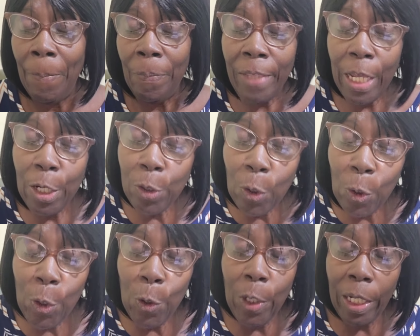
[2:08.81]
They
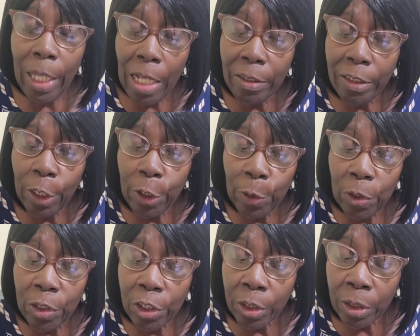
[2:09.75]
don't know the
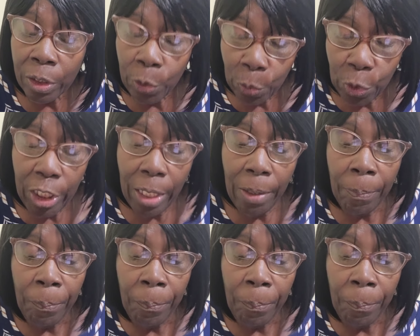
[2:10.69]
constitution.